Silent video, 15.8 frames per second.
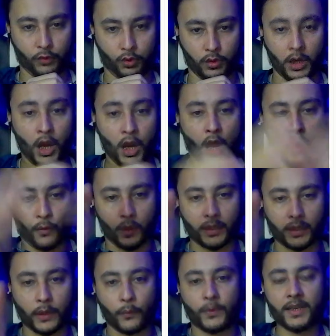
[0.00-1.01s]
for. For
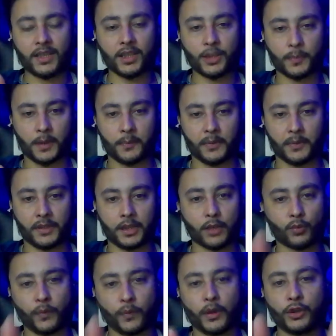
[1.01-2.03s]
the research purposes,
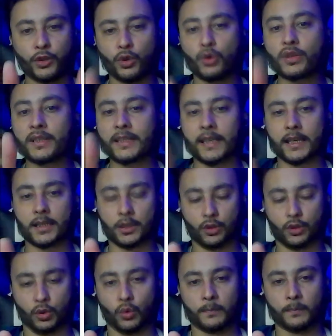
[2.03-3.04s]
we will use this
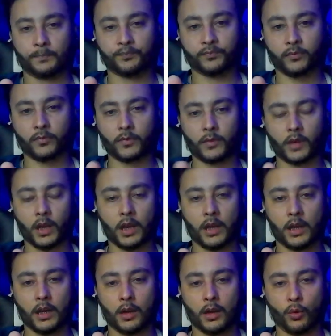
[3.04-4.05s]
tool.
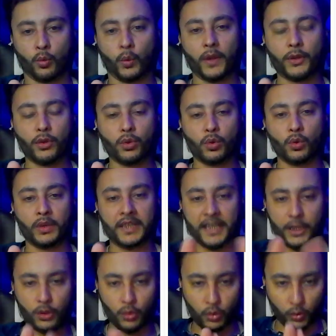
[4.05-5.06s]
When you
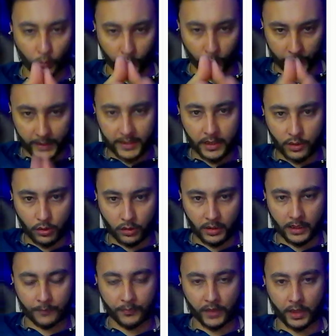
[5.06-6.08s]
need to research on
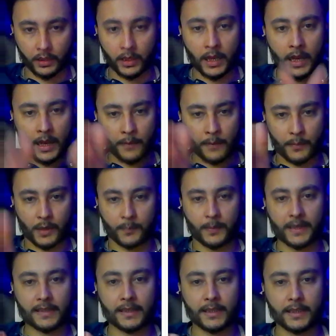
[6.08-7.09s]
something,
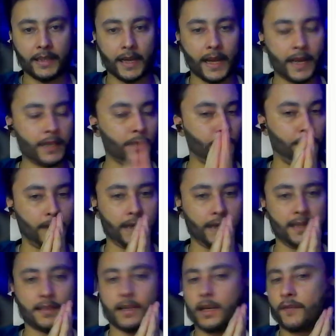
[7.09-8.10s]
Perplexity AI
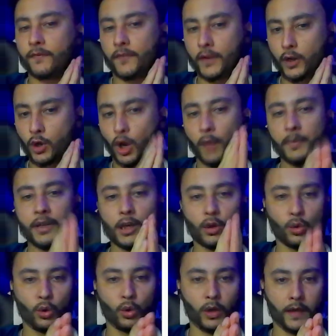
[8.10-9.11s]
plays a phenomenal
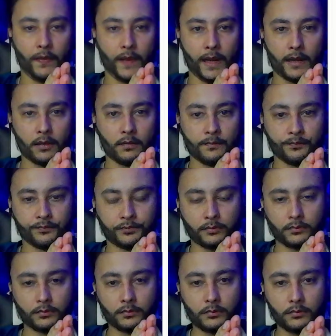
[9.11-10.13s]
role in that.
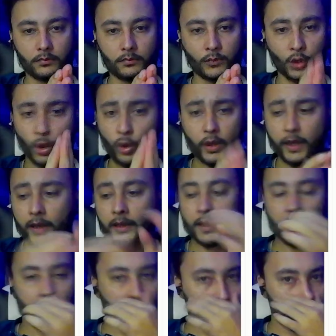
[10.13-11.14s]
Okay,
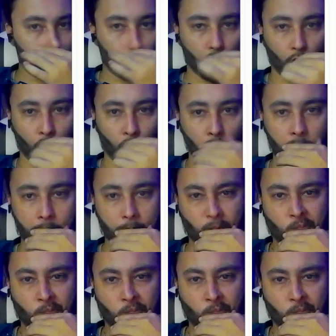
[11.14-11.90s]
so